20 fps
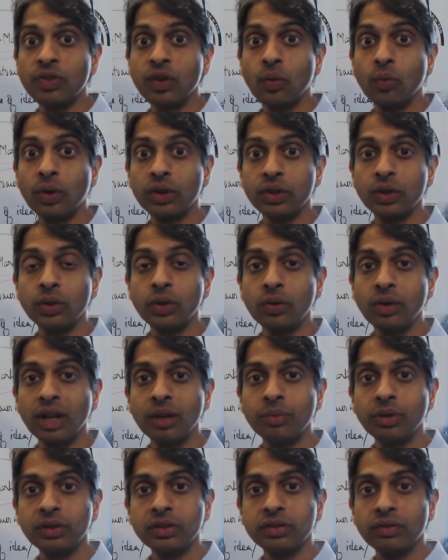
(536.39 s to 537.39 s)
Whether you're
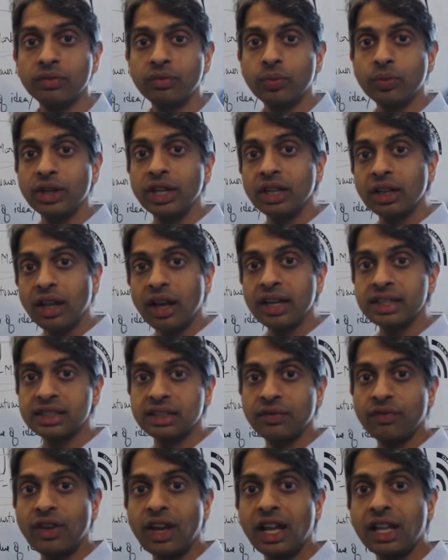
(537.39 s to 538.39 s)
able to realize
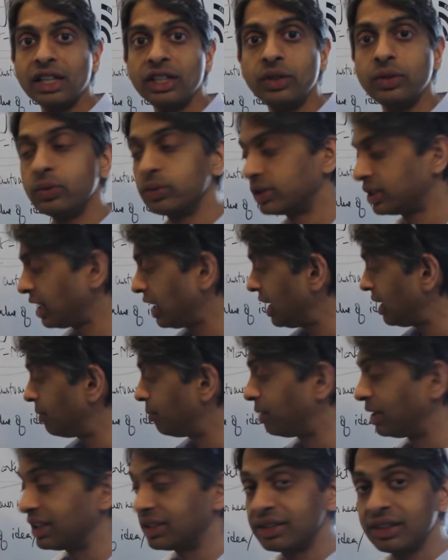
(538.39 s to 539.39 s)
the value, say in
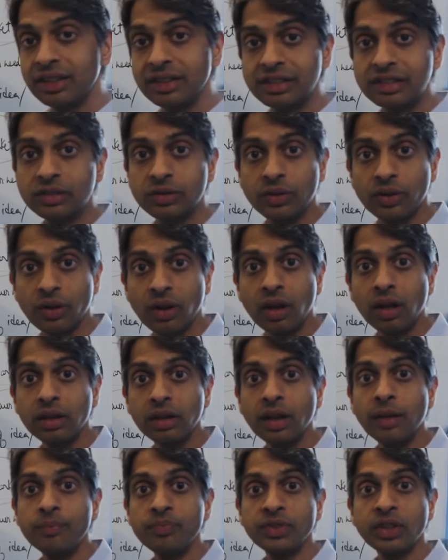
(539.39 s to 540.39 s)
business or
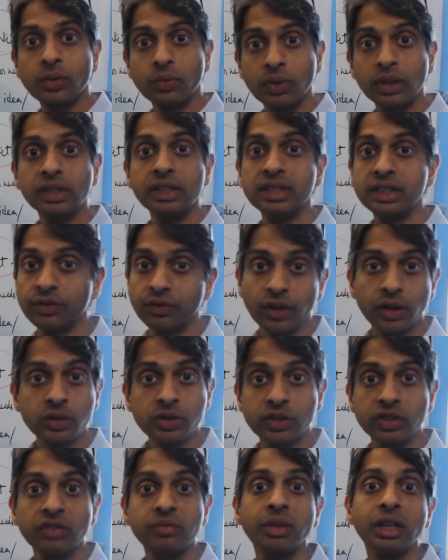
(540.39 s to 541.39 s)
not, really is a
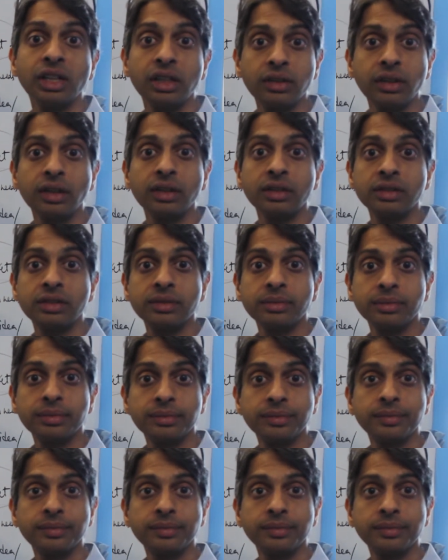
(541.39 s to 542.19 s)
function of many things.